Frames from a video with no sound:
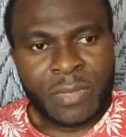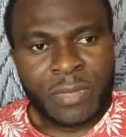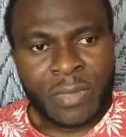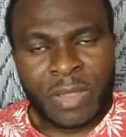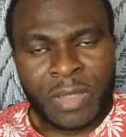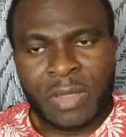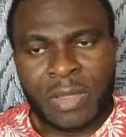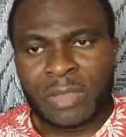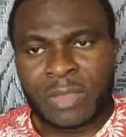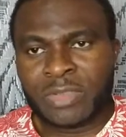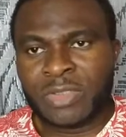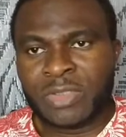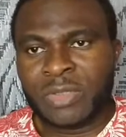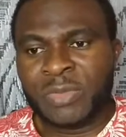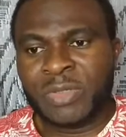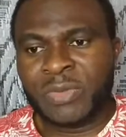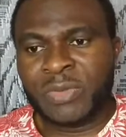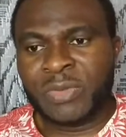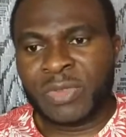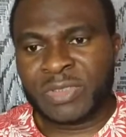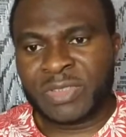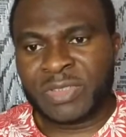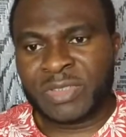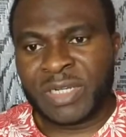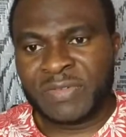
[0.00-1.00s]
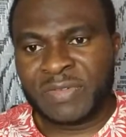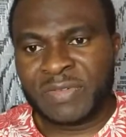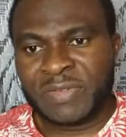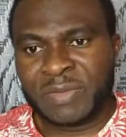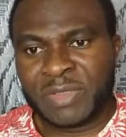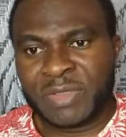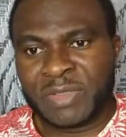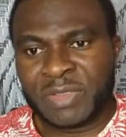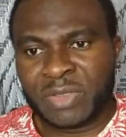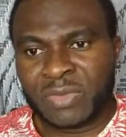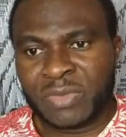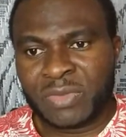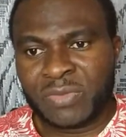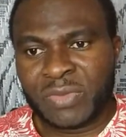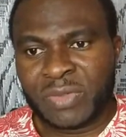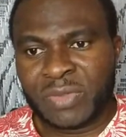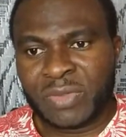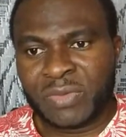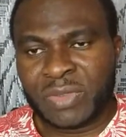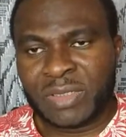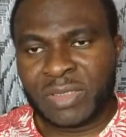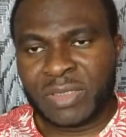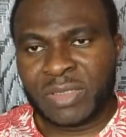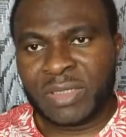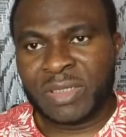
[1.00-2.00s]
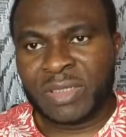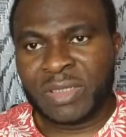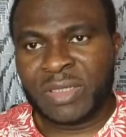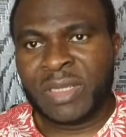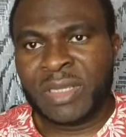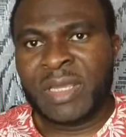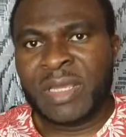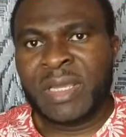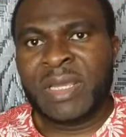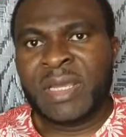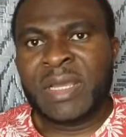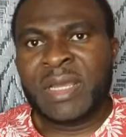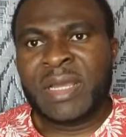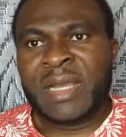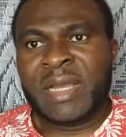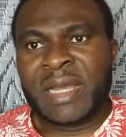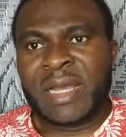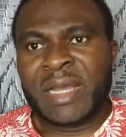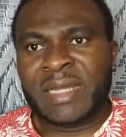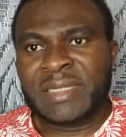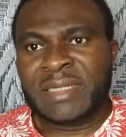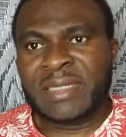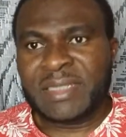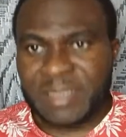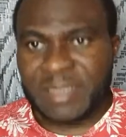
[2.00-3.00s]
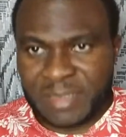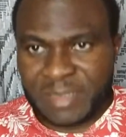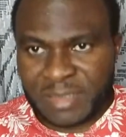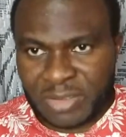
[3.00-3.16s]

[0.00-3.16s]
Somebody was driving me somewhere one day, and he hit